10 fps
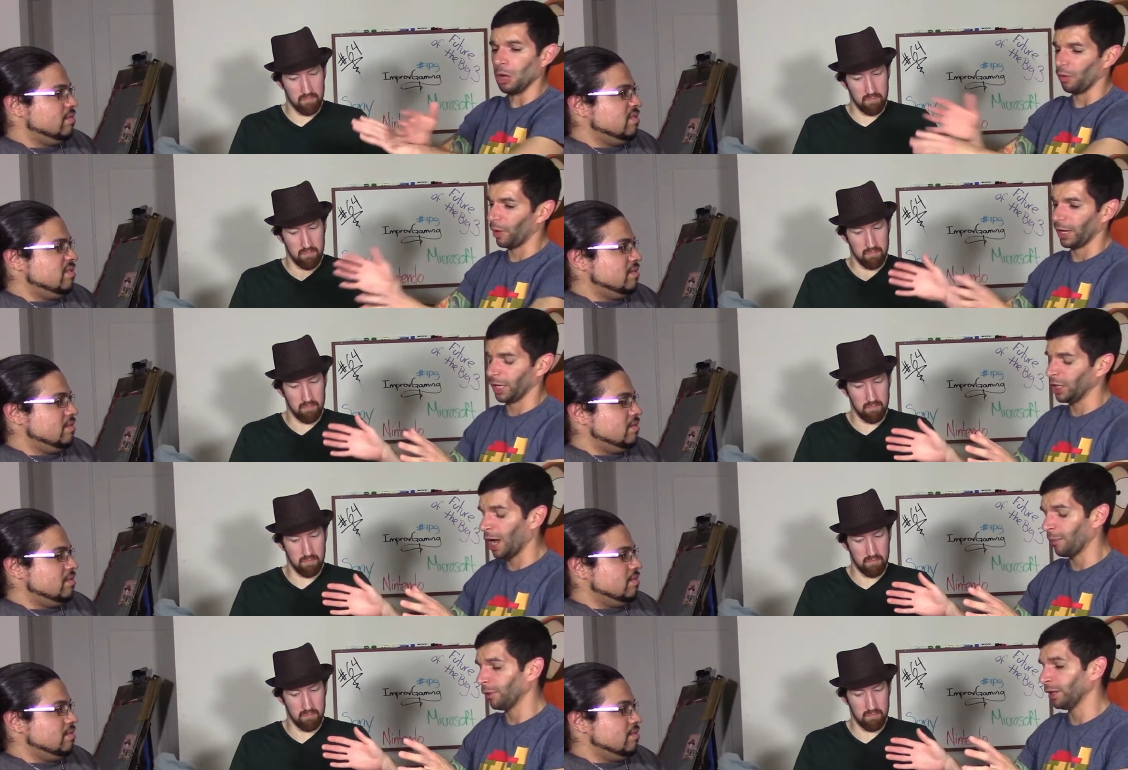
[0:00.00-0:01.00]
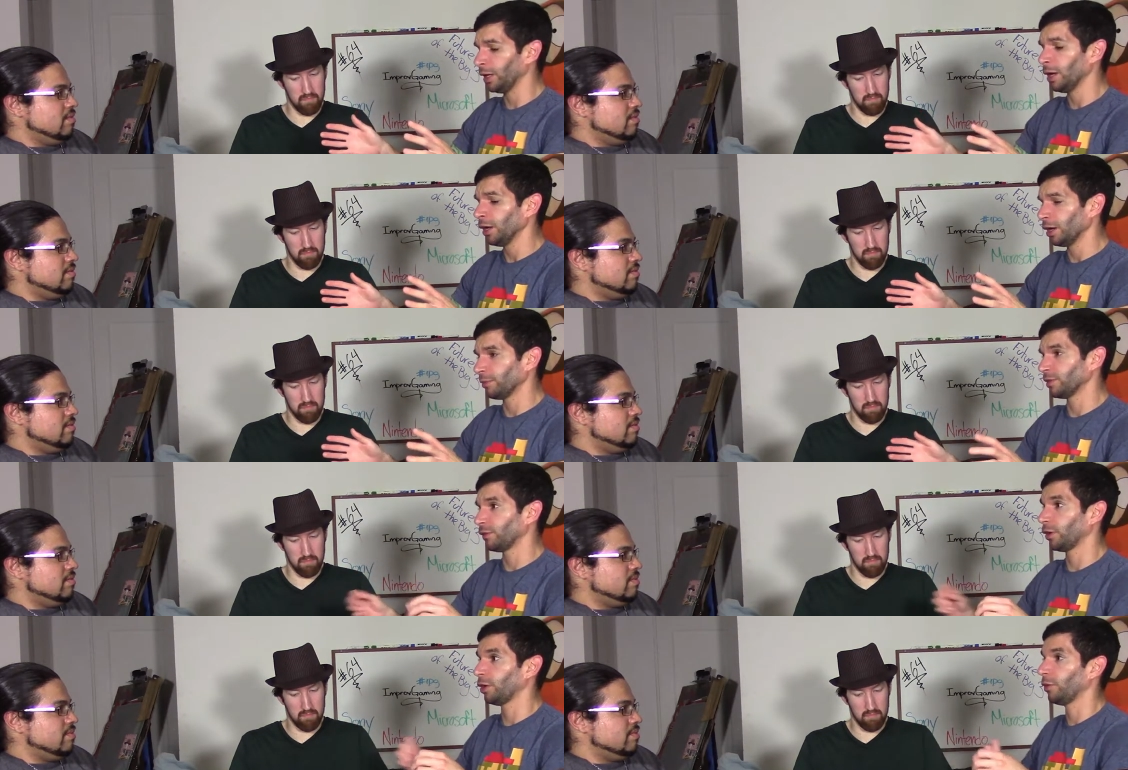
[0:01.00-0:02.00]
Speaker 1: like anomaly comes in
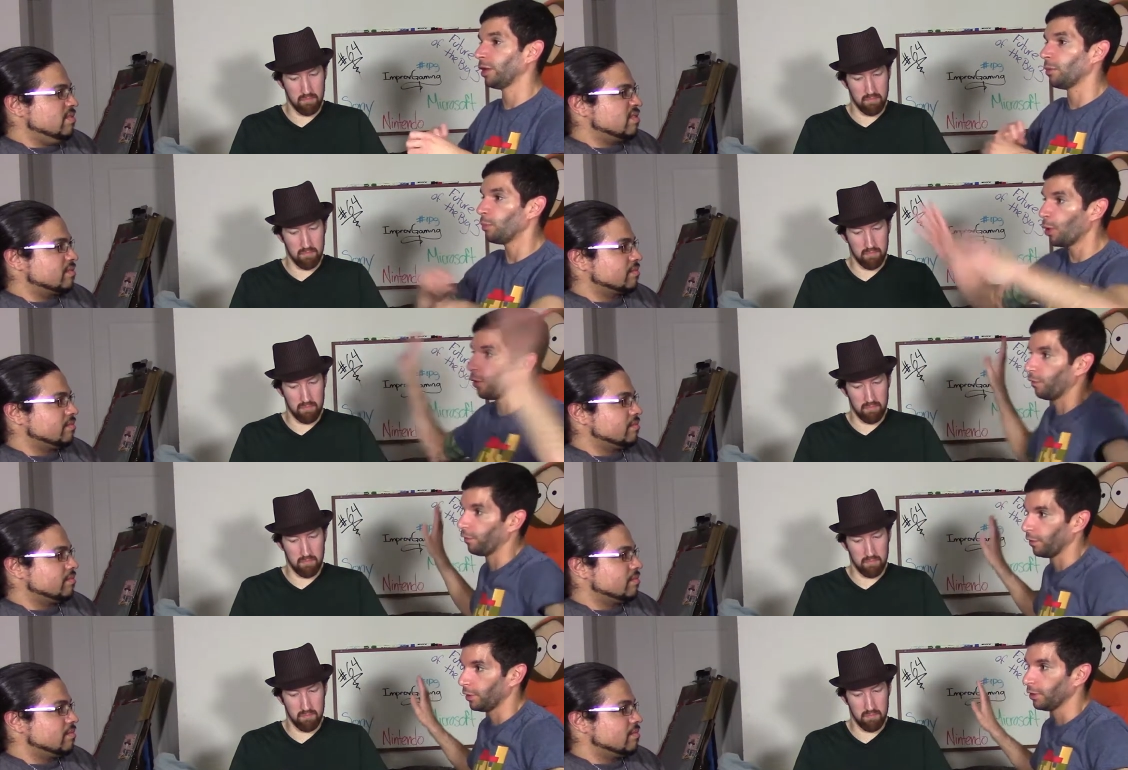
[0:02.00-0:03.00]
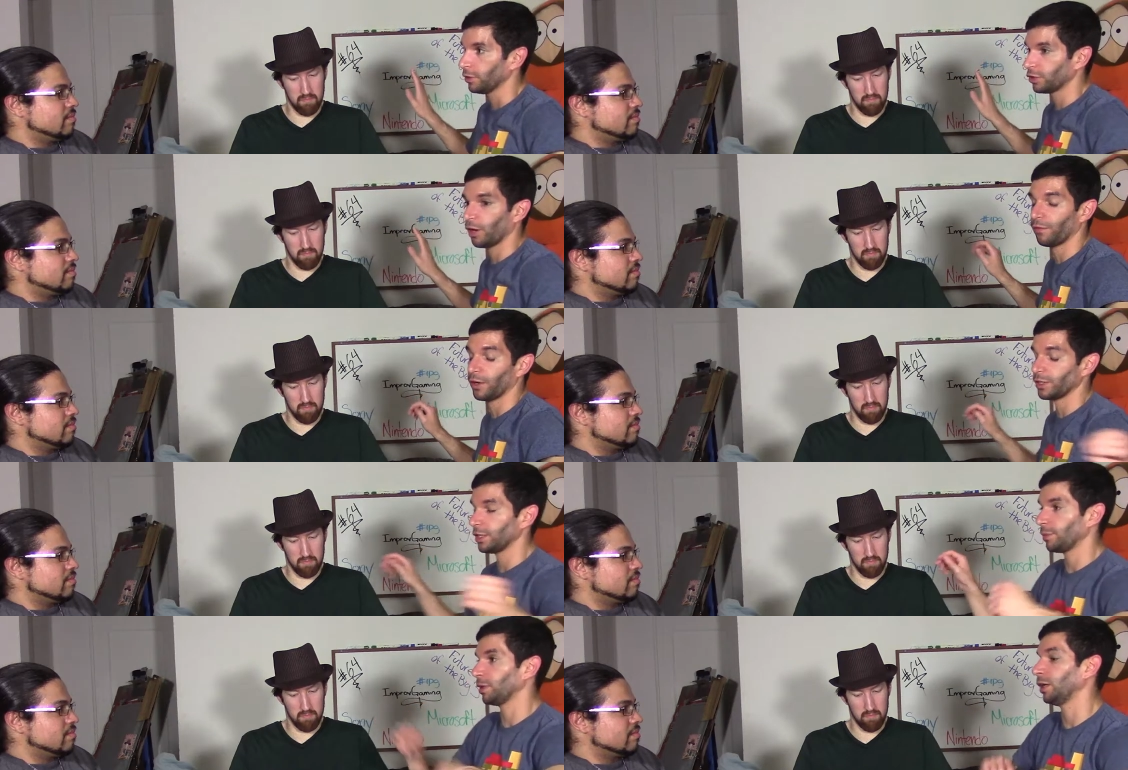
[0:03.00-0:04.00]
front of you, and then poof, Star Fox
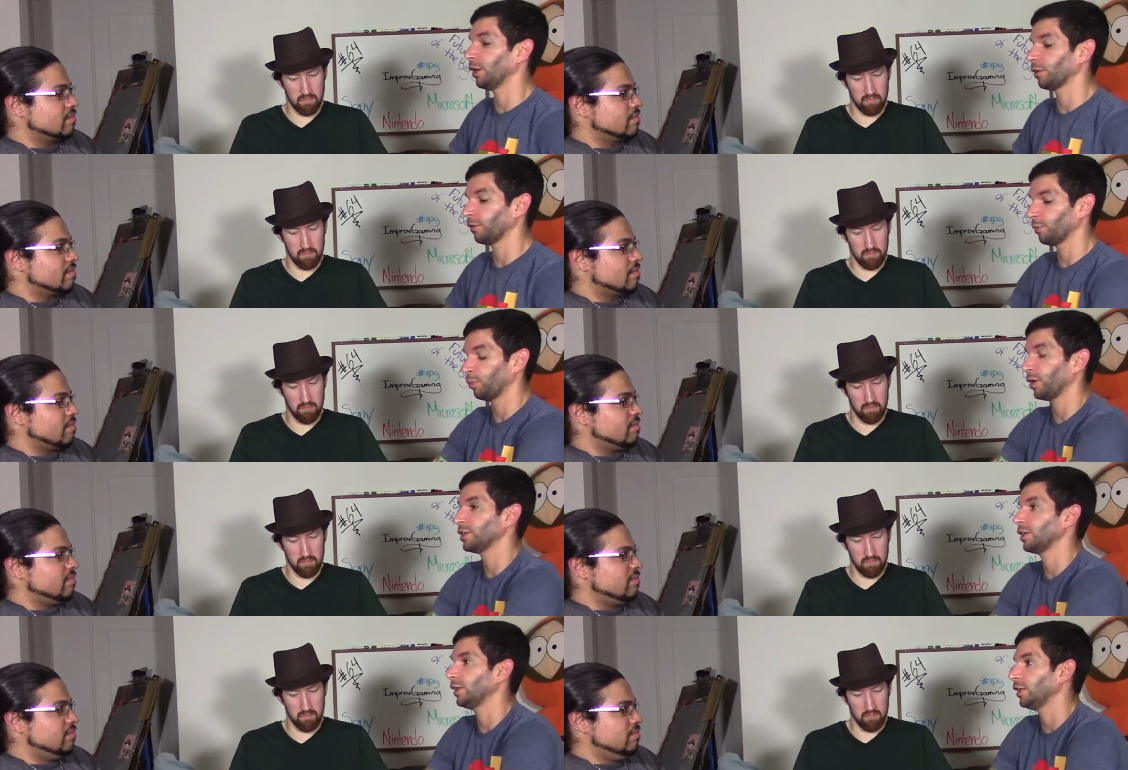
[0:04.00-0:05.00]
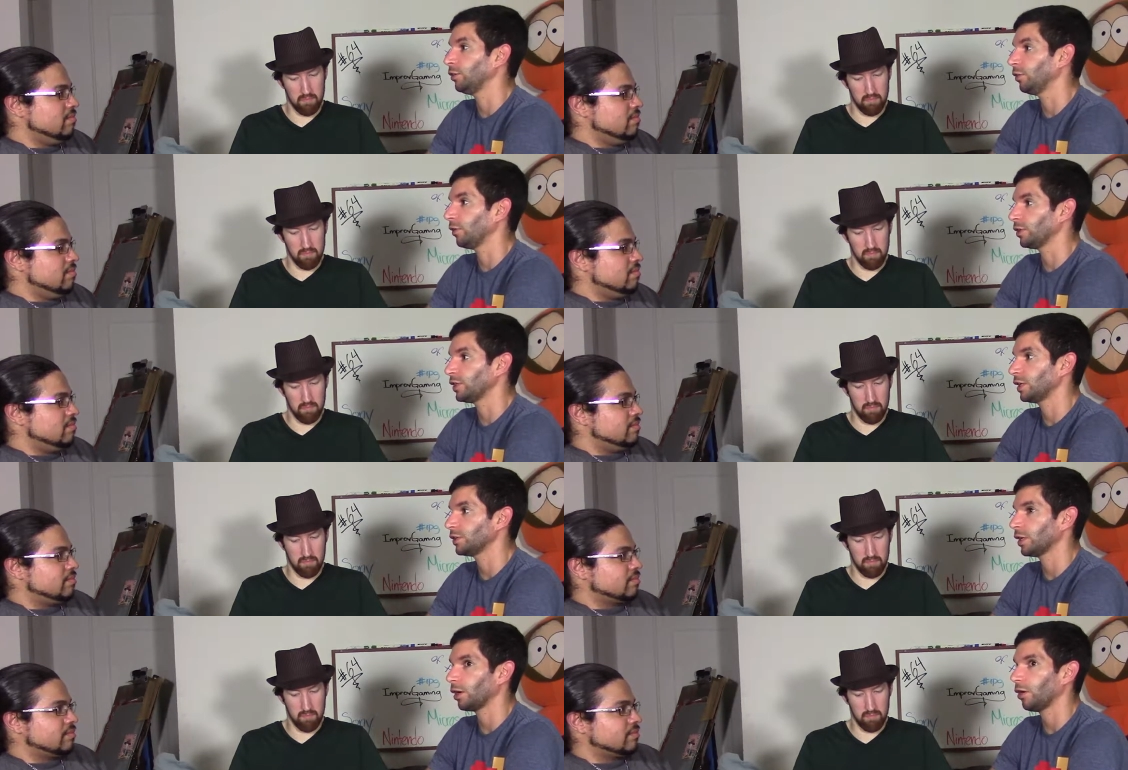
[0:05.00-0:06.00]
ends up in another place on the universe, and it's
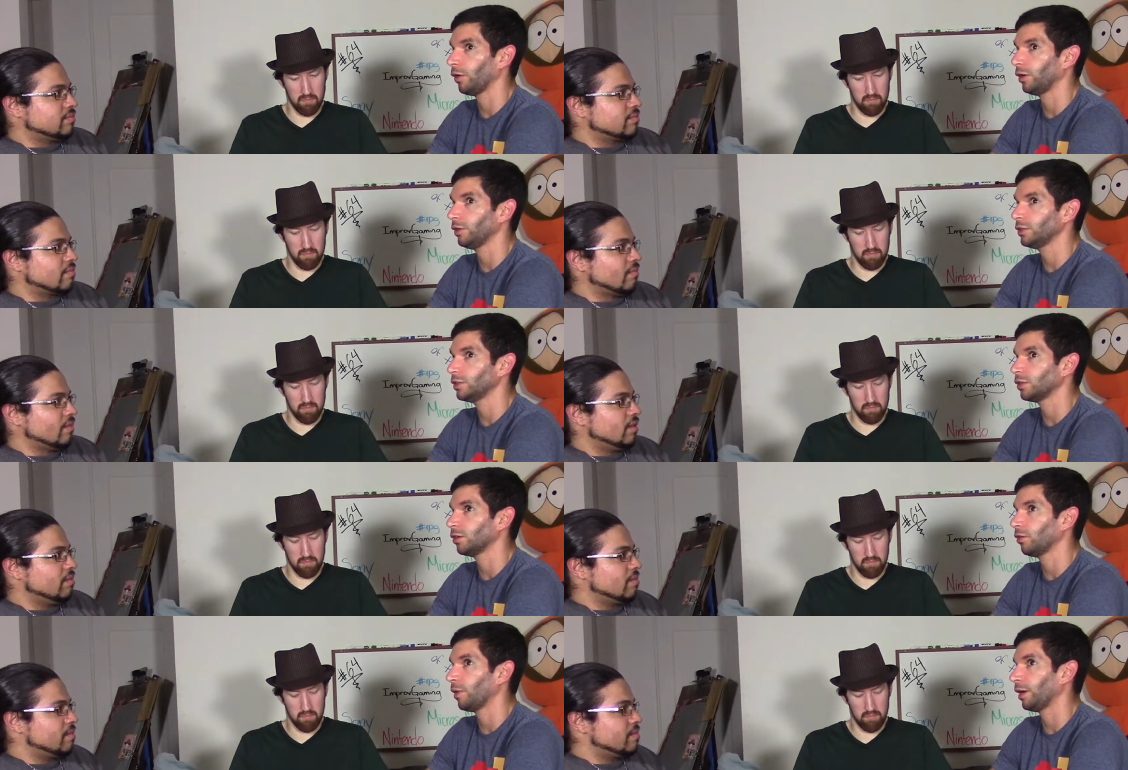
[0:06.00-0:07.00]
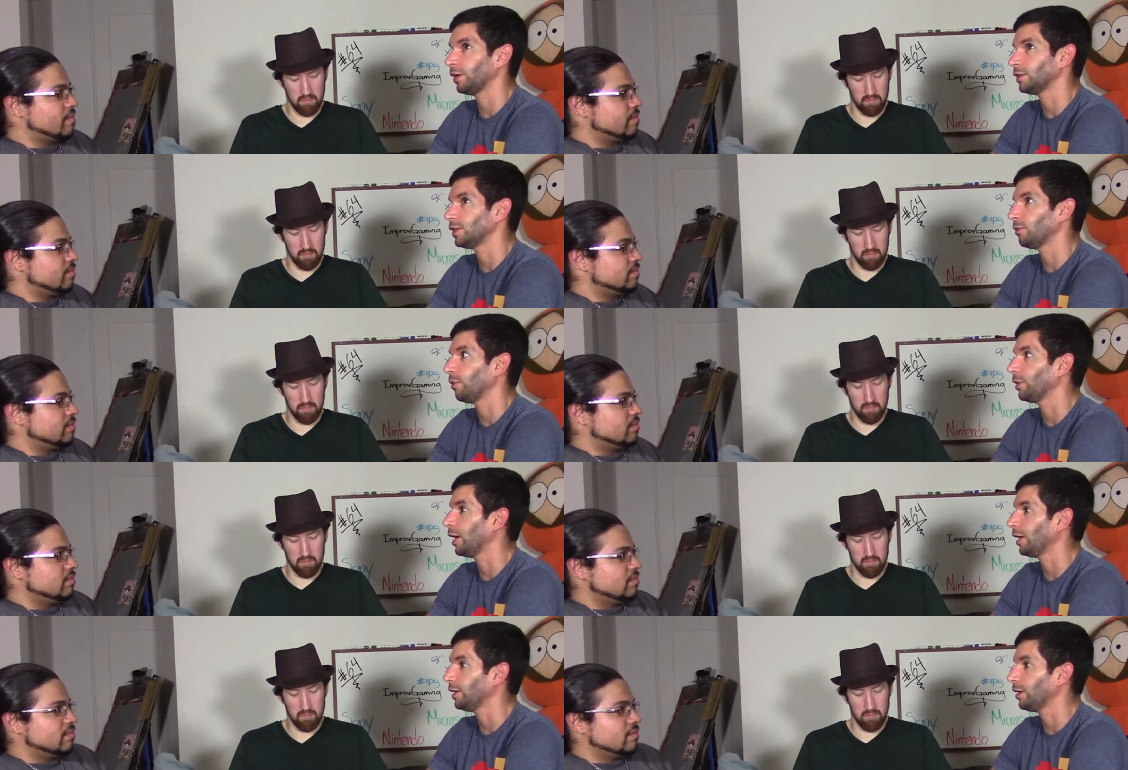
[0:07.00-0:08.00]
like, all right, let's look around and see what we
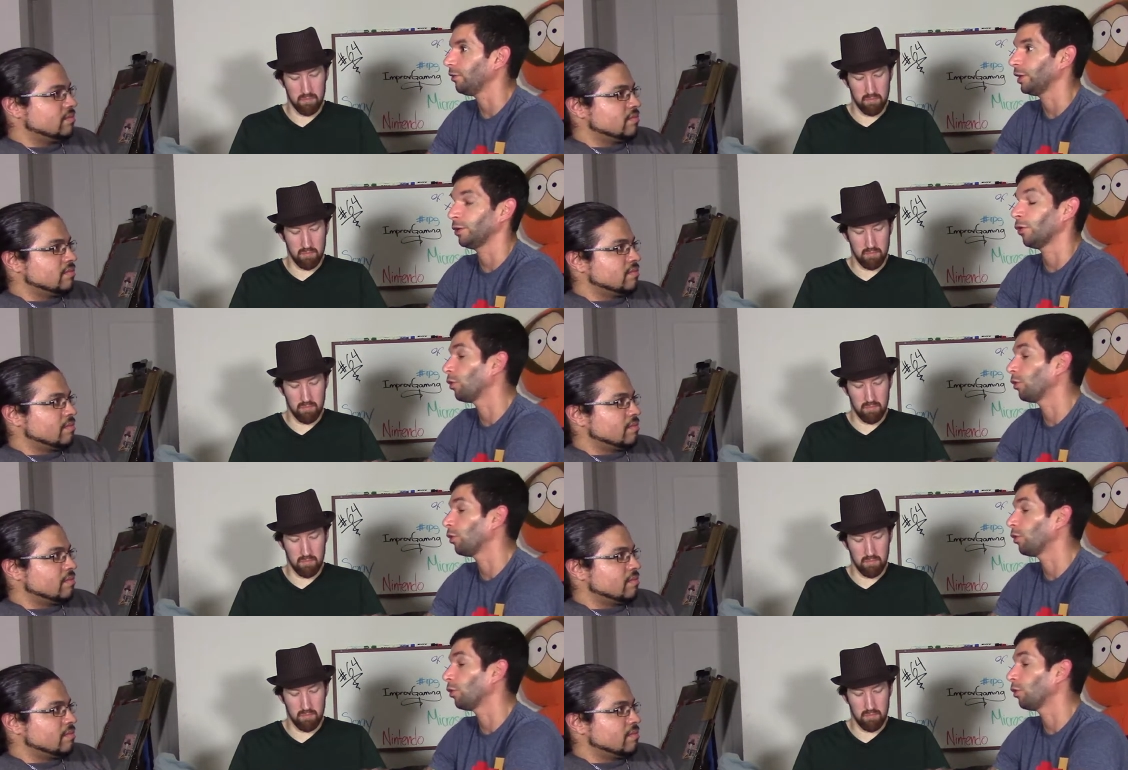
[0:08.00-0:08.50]
got here. Like you don't know